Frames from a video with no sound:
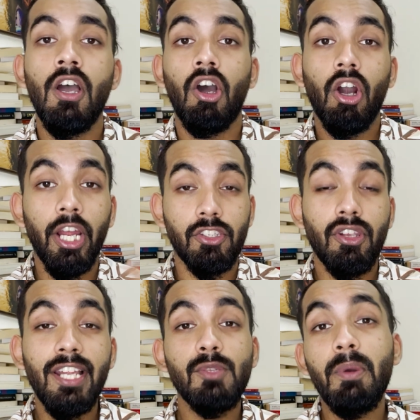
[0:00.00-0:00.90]
All right, so
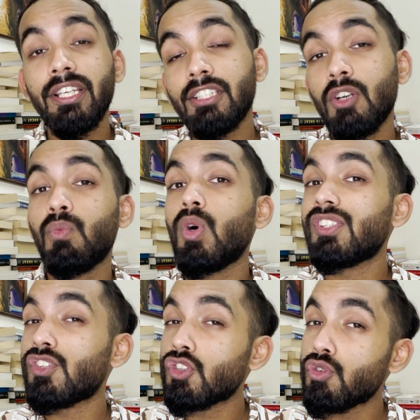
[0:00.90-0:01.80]
let's break down what
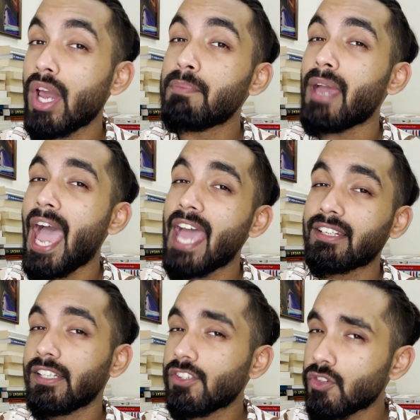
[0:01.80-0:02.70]
Stripe
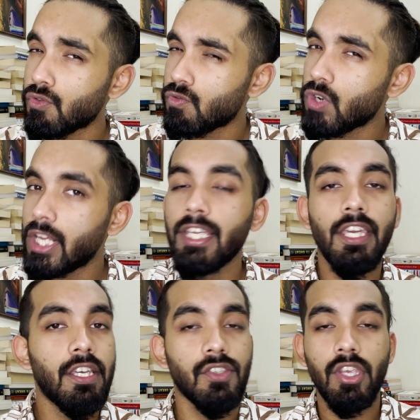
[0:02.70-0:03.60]
Atlas really
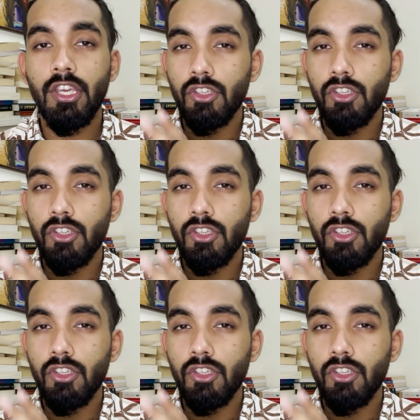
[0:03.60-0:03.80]
is.